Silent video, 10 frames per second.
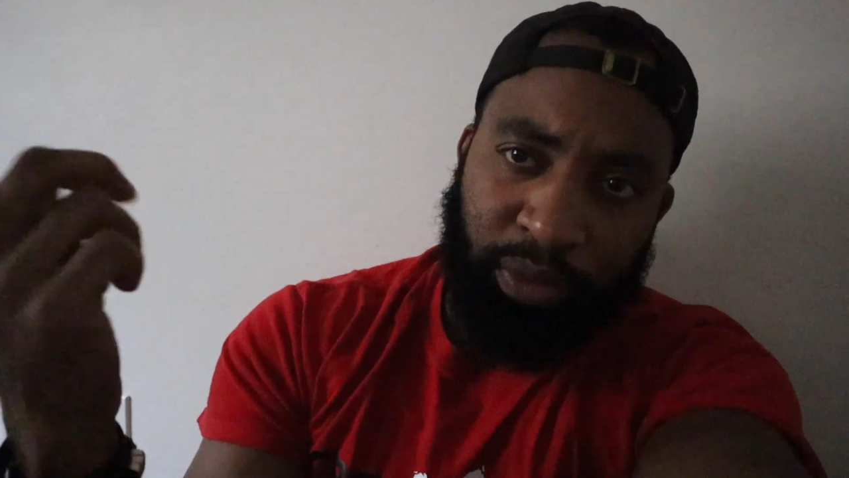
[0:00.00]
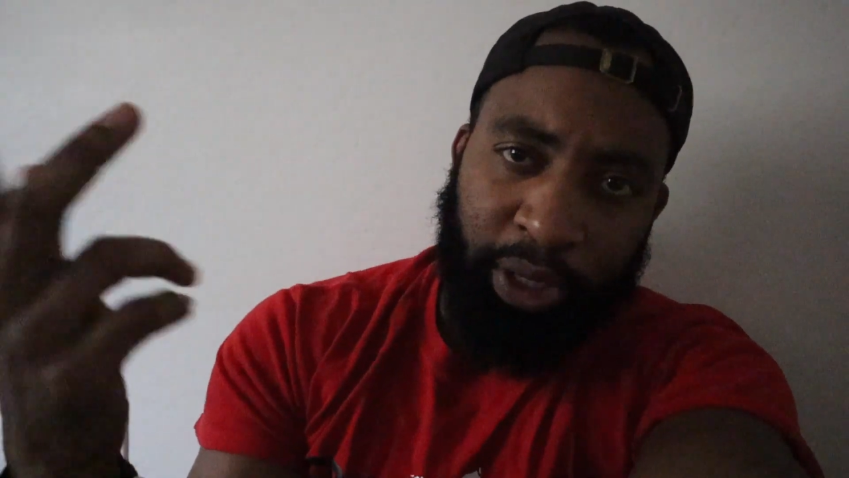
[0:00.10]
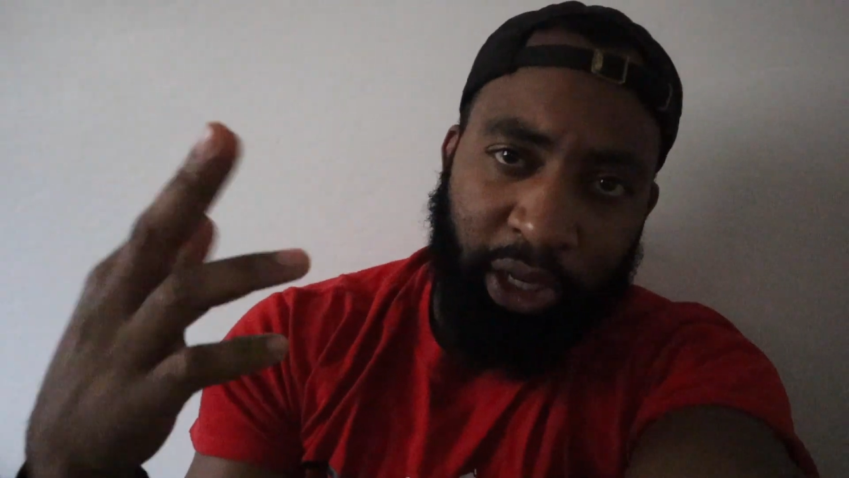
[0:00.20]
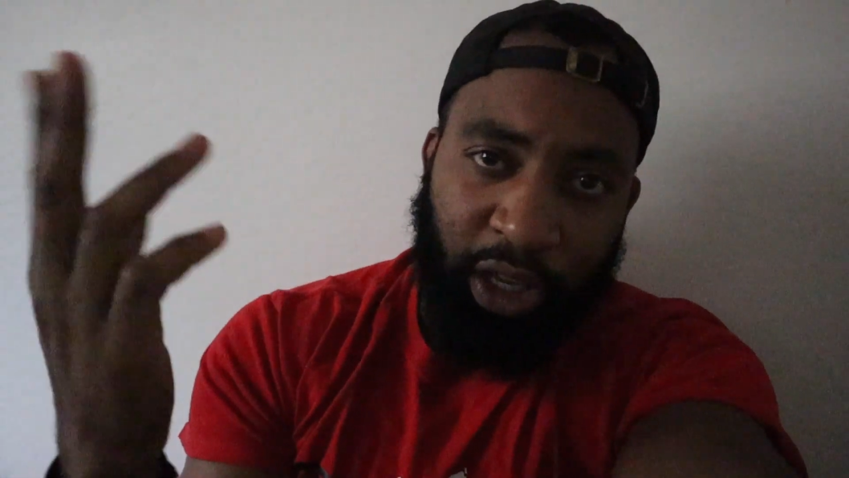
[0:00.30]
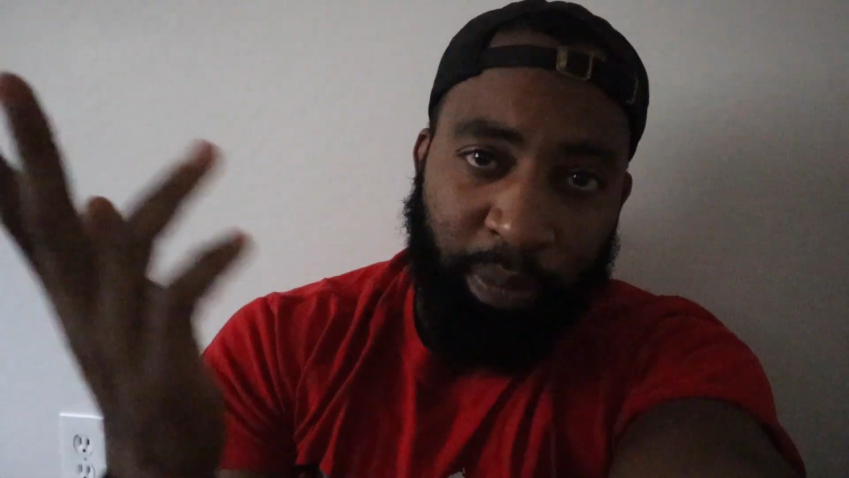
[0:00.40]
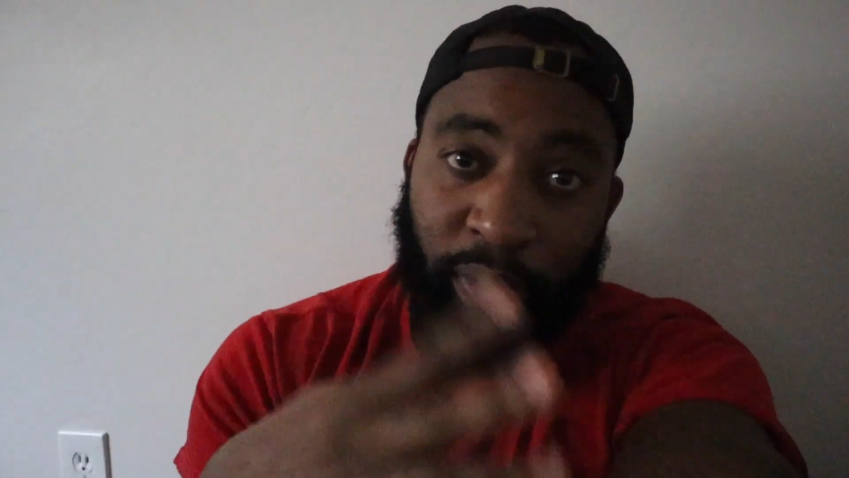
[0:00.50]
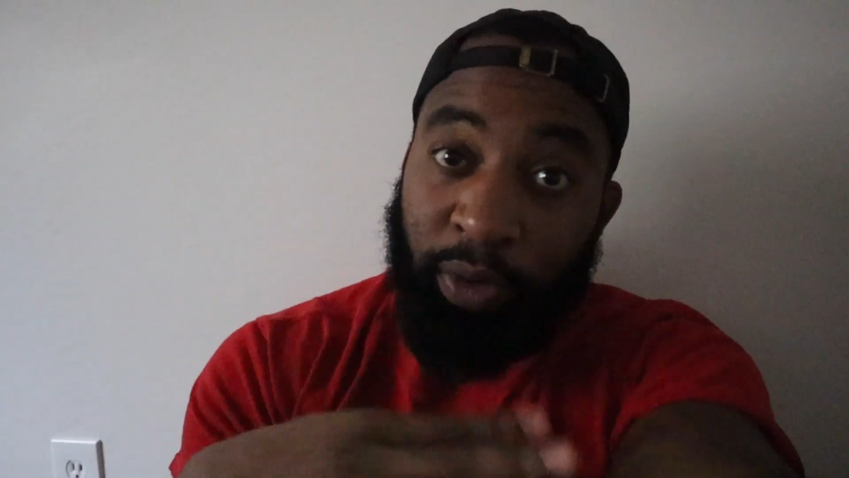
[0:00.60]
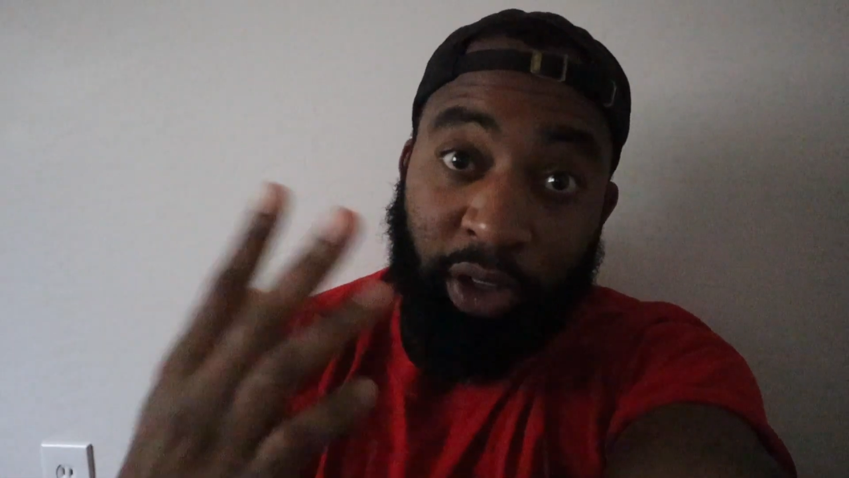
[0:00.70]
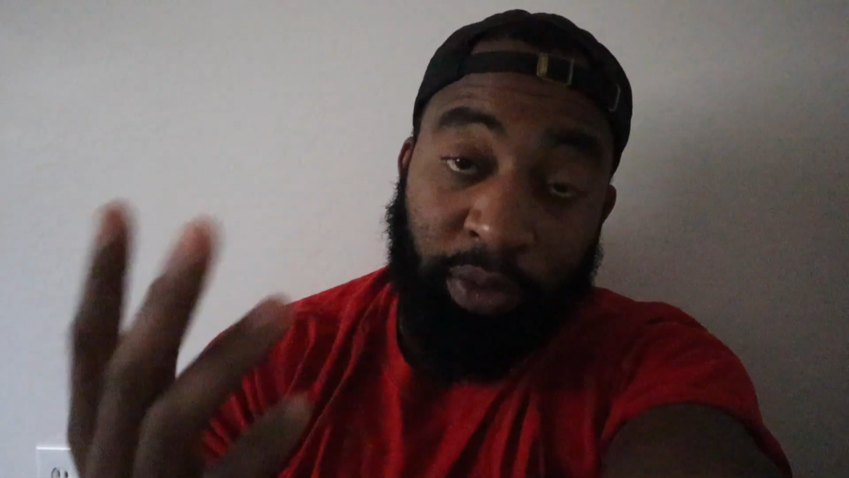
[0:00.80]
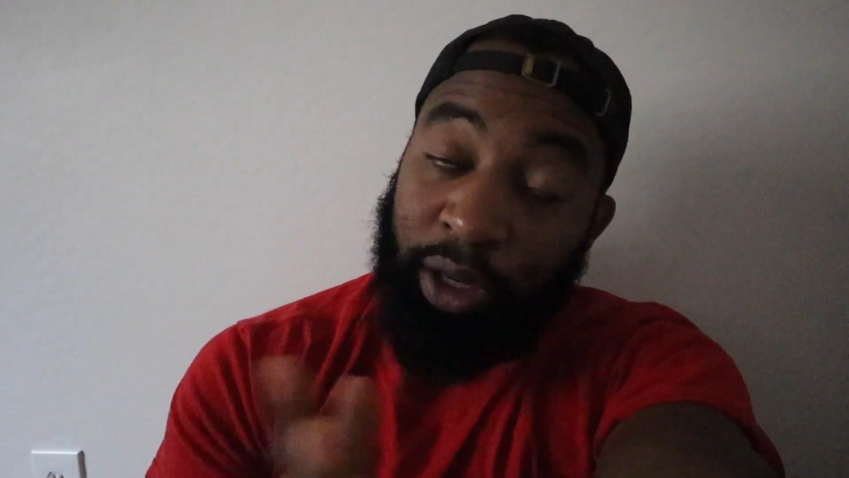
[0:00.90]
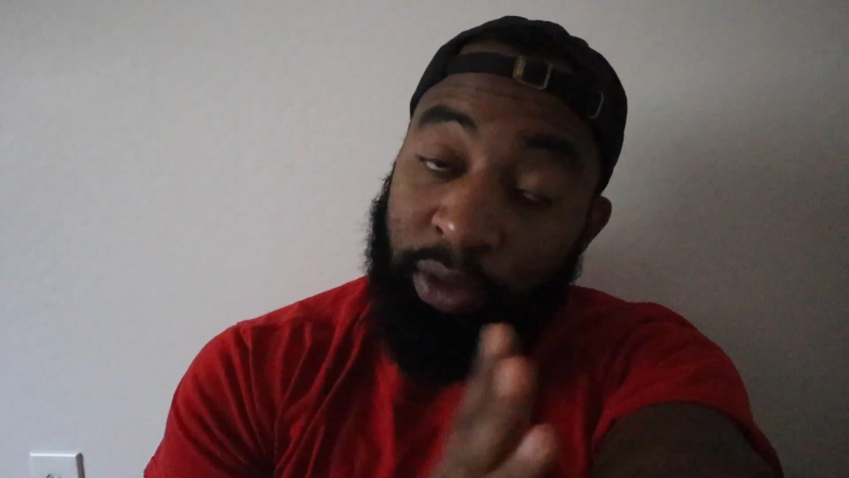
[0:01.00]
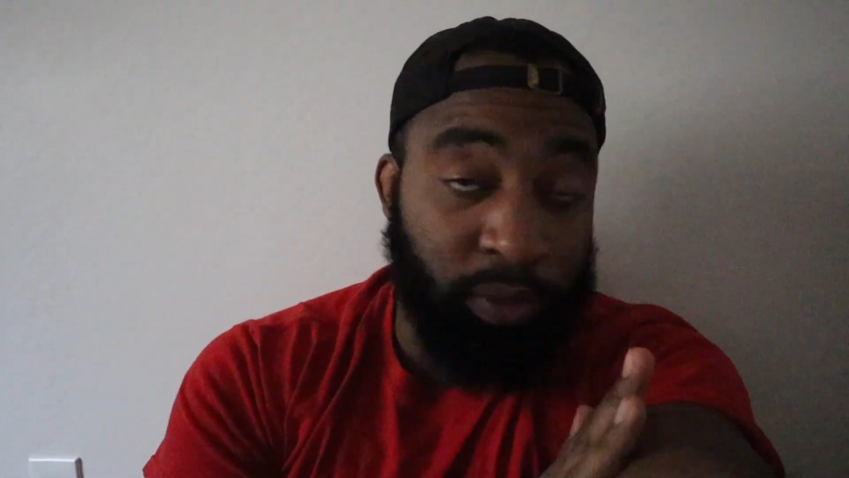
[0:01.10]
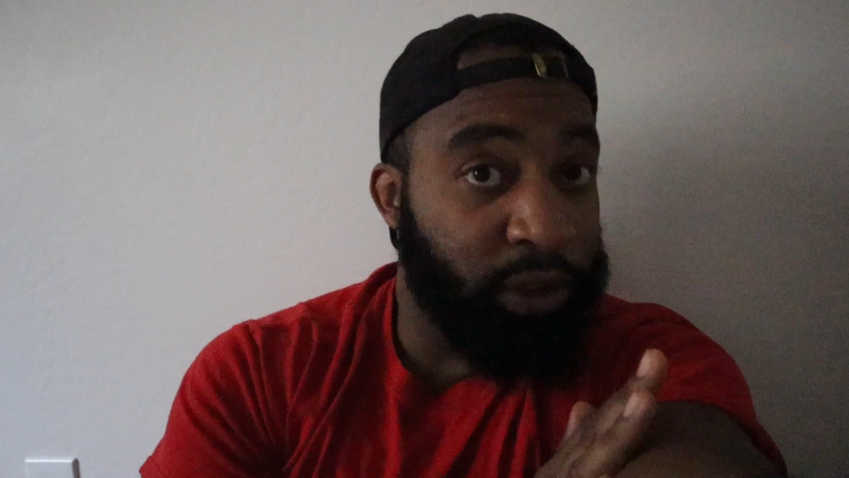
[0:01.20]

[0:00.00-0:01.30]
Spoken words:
waking up and running around,